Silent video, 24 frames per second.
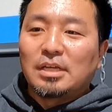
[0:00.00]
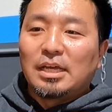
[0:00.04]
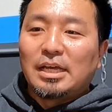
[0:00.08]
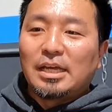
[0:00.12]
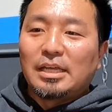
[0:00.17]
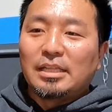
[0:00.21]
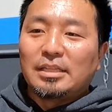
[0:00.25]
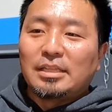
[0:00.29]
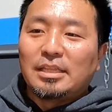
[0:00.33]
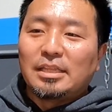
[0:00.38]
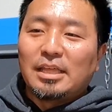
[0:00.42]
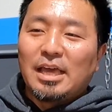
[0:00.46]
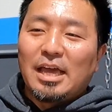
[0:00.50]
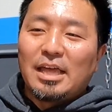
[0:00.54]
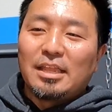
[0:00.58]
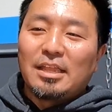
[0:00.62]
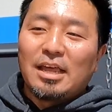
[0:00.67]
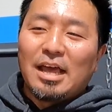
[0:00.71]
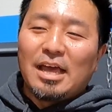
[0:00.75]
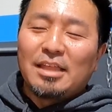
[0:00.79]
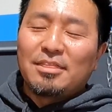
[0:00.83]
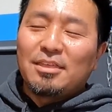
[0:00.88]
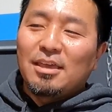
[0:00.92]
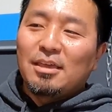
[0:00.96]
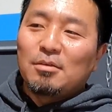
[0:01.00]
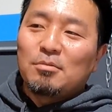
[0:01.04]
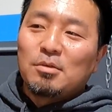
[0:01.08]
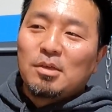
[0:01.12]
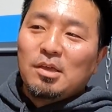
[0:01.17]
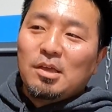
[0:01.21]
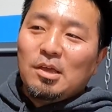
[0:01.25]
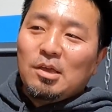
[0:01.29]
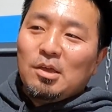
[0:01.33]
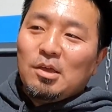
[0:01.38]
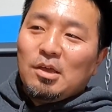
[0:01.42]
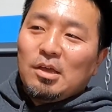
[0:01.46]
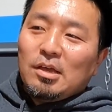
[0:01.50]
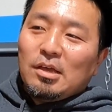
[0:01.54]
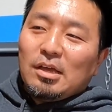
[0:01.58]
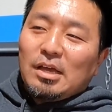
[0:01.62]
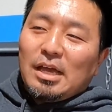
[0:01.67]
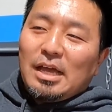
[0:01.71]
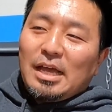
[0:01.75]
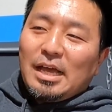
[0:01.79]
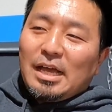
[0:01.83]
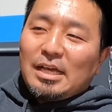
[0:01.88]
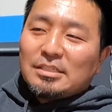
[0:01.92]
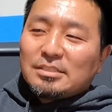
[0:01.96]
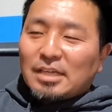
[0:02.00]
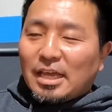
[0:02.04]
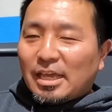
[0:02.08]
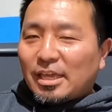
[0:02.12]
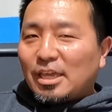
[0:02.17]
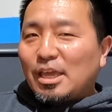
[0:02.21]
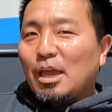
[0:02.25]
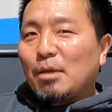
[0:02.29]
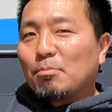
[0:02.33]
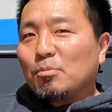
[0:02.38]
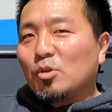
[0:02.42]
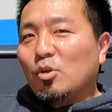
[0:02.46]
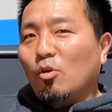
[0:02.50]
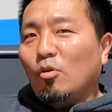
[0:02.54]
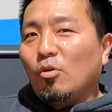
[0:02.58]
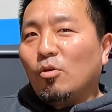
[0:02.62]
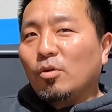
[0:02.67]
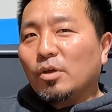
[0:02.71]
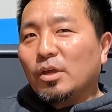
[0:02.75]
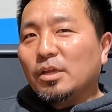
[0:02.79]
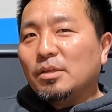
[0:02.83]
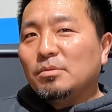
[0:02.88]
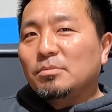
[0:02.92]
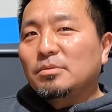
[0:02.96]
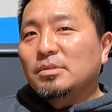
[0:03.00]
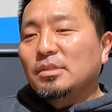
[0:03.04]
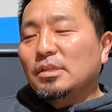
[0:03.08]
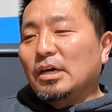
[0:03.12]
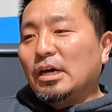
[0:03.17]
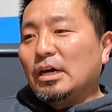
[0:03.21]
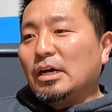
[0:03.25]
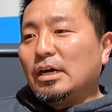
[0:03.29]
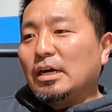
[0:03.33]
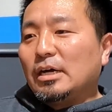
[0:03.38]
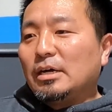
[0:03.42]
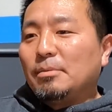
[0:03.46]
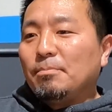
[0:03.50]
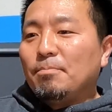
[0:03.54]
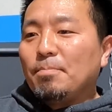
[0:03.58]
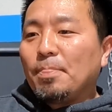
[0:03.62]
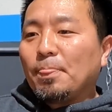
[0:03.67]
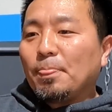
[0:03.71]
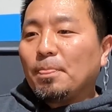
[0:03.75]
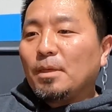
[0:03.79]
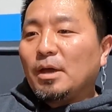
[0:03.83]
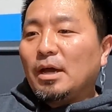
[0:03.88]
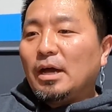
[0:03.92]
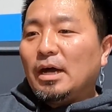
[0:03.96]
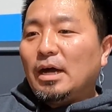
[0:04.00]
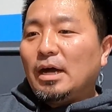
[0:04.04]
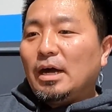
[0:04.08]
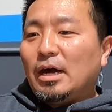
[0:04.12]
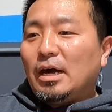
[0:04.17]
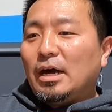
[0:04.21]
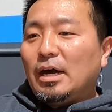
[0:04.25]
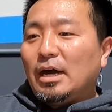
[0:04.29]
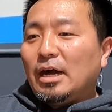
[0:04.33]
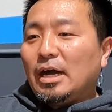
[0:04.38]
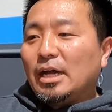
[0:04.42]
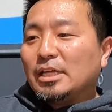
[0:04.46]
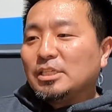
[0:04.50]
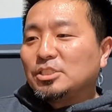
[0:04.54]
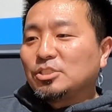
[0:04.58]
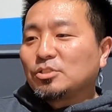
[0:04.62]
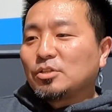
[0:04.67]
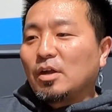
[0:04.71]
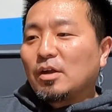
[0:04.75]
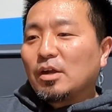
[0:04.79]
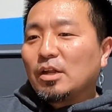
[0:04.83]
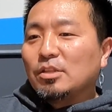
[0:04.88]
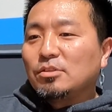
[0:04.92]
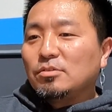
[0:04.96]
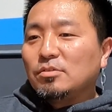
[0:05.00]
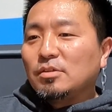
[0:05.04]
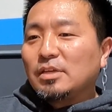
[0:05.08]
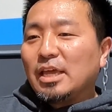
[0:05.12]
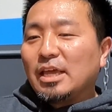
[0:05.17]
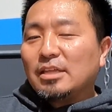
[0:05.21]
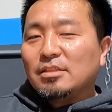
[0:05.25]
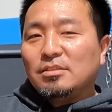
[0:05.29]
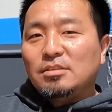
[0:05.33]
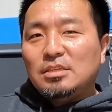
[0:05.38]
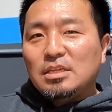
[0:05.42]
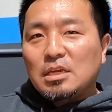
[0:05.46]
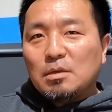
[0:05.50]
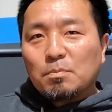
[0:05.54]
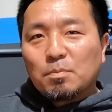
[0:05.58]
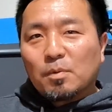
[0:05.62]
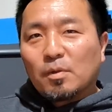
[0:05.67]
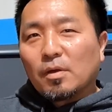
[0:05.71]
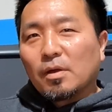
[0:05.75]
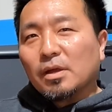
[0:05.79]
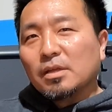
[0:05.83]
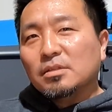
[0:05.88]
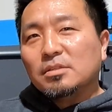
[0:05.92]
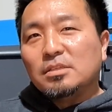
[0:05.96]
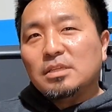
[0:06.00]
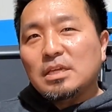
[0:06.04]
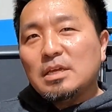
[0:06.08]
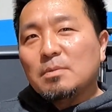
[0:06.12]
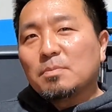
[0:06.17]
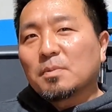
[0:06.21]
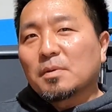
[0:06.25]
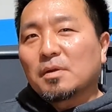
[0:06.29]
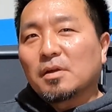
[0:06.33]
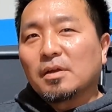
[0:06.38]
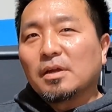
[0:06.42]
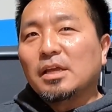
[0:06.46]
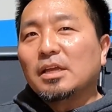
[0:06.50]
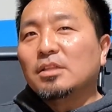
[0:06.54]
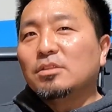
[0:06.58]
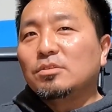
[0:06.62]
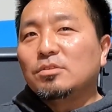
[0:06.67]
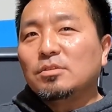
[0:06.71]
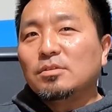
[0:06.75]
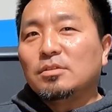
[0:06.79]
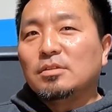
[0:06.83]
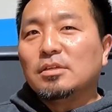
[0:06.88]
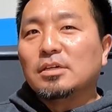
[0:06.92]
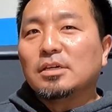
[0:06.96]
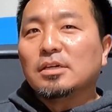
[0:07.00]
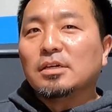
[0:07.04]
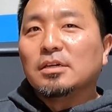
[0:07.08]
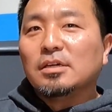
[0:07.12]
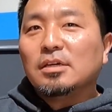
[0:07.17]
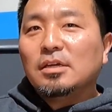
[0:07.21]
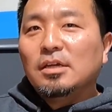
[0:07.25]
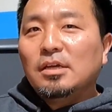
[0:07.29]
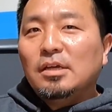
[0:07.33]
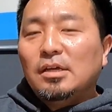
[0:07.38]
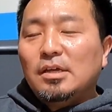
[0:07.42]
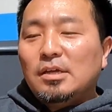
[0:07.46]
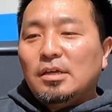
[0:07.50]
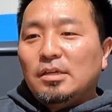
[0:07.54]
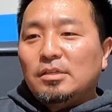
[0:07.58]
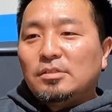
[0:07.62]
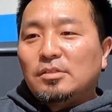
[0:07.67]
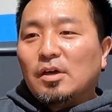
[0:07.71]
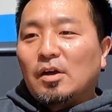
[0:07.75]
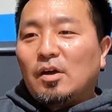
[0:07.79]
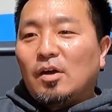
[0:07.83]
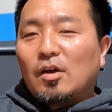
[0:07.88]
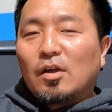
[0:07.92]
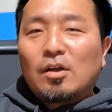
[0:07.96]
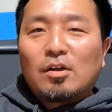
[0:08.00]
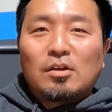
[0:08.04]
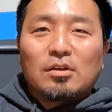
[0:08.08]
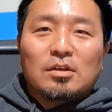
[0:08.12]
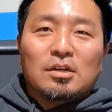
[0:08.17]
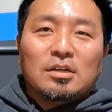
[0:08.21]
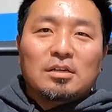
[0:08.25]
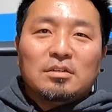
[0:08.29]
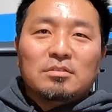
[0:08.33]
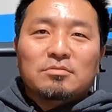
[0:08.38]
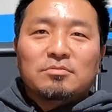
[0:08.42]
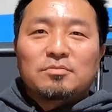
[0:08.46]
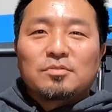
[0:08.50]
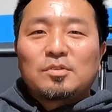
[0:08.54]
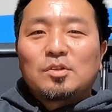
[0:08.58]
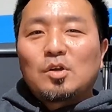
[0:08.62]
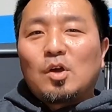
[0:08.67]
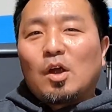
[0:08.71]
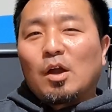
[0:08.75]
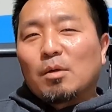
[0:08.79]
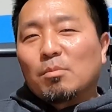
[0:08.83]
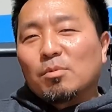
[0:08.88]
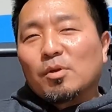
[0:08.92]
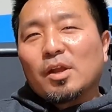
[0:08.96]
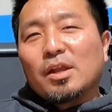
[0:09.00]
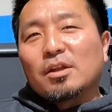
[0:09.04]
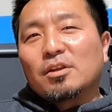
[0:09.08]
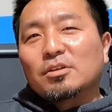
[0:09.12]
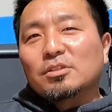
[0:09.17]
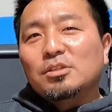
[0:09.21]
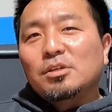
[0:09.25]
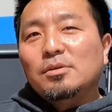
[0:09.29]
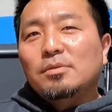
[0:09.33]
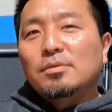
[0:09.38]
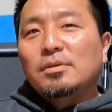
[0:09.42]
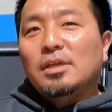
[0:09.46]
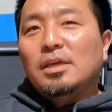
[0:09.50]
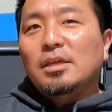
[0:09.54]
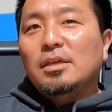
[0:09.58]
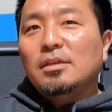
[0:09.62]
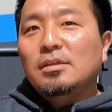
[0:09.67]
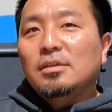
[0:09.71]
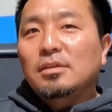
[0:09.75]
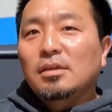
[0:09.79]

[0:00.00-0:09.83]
I think as I kept going, I started to get deeper and deeper into the art of carburetor tuning.